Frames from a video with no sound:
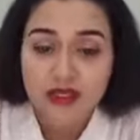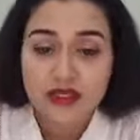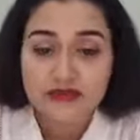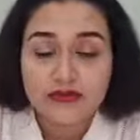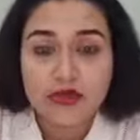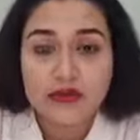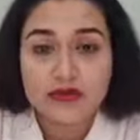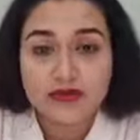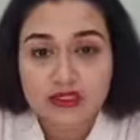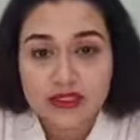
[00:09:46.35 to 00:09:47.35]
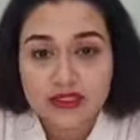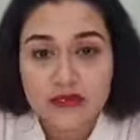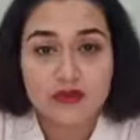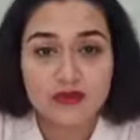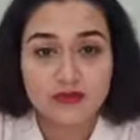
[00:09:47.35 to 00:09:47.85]
If you are using
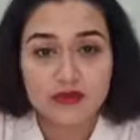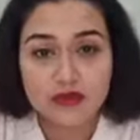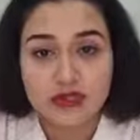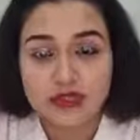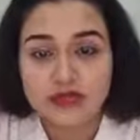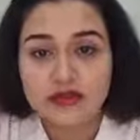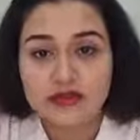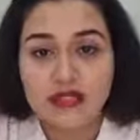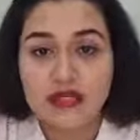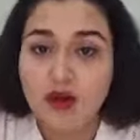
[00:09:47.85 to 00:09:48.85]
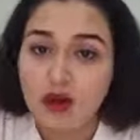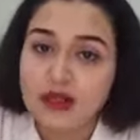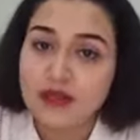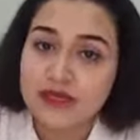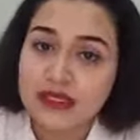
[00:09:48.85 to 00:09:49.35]
some cosmeceuticals which are
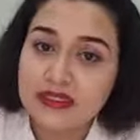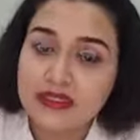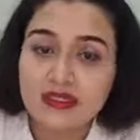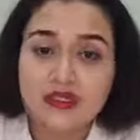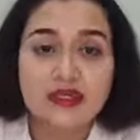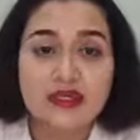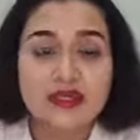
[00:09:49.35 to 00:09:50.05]
oil based, then